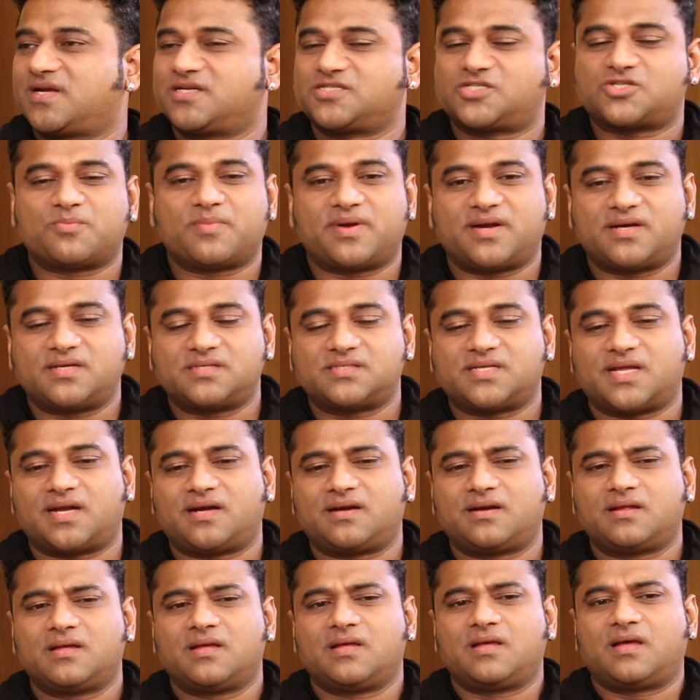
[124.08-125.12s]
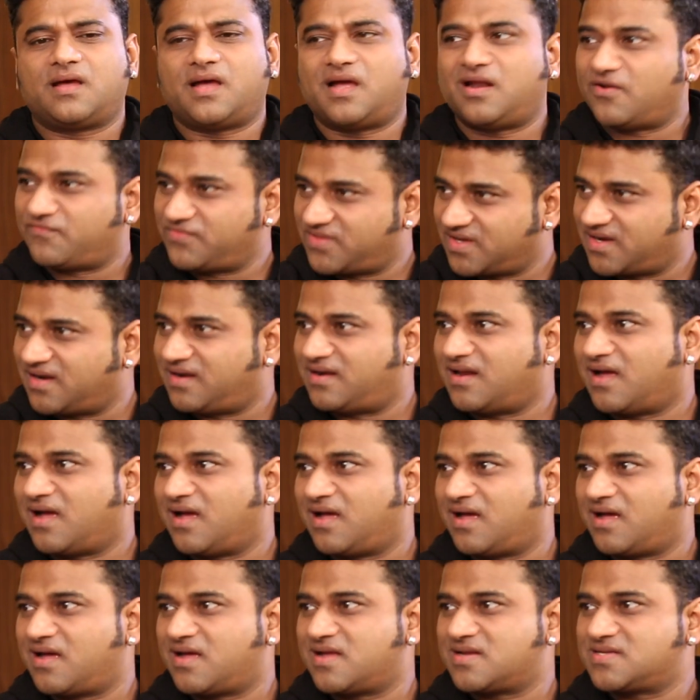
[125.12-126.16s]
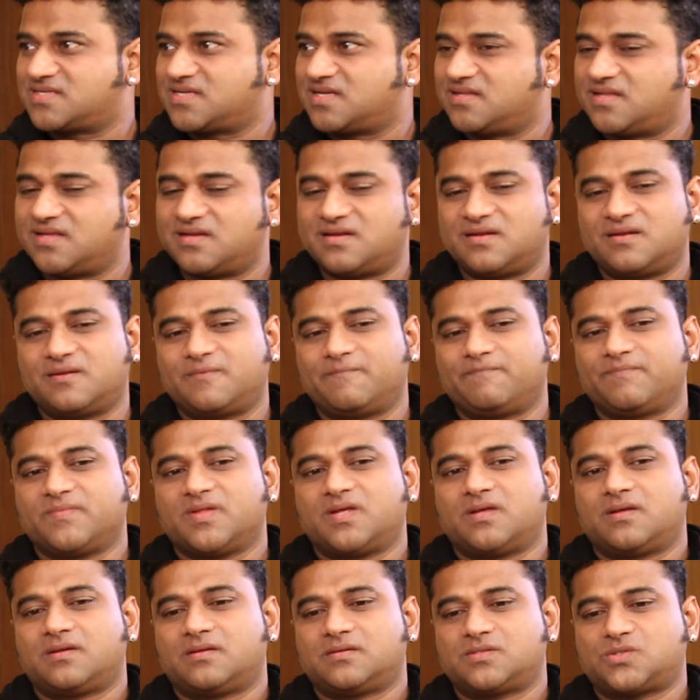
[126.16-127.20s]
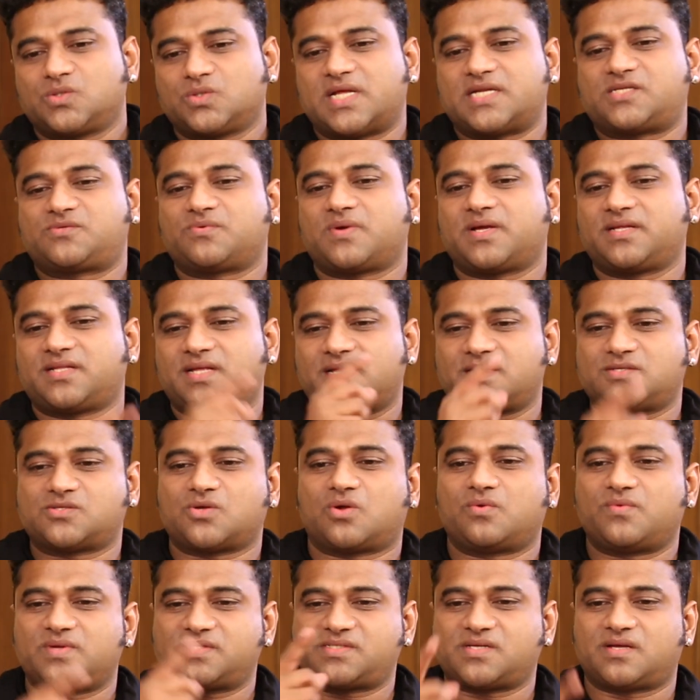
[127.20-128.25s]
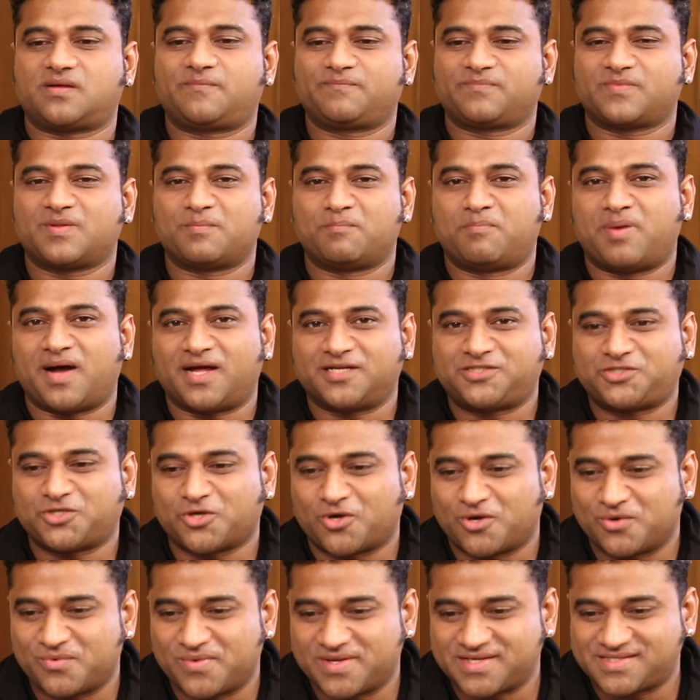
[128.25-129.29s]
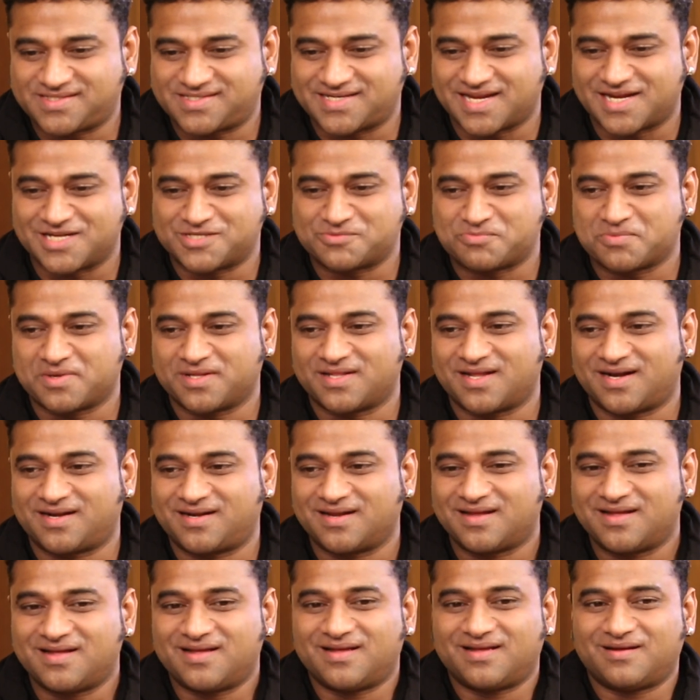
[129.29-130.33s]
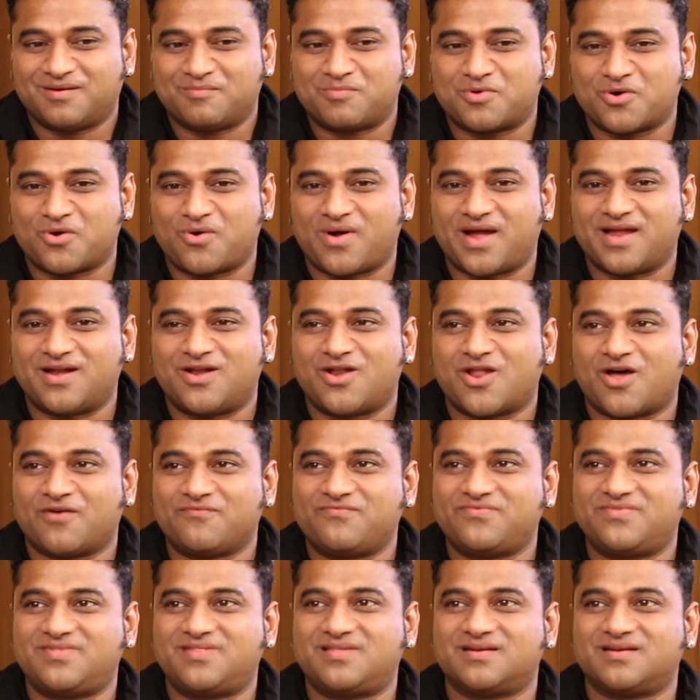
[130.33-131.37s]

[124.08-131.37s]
instruments and I love the guitars. And then, so that's why there's always a, Badshah always tells me that, bro, I love